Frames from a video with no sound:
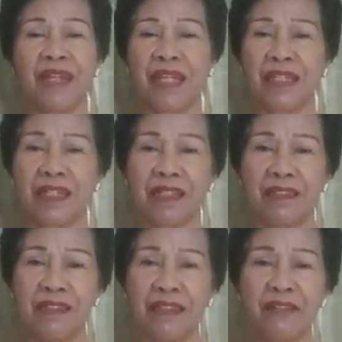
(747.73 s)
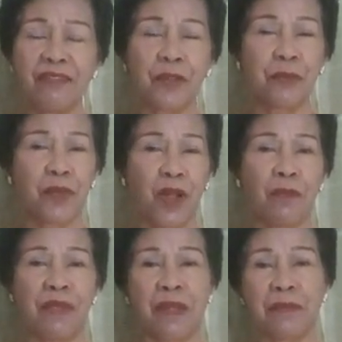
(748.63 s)
like liver
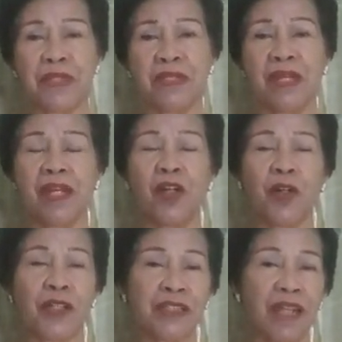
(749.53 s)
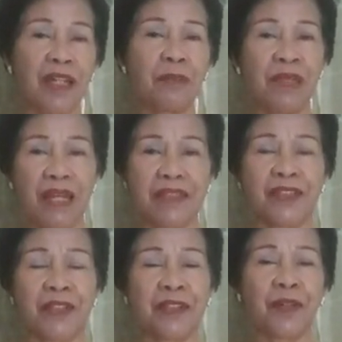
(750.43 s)
problems, or
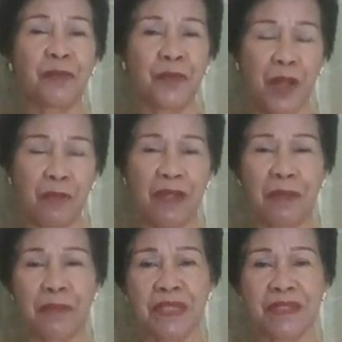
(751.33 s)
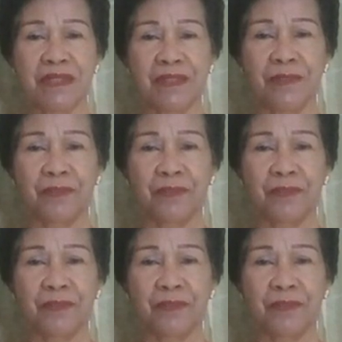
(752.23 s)
gallbladder problems.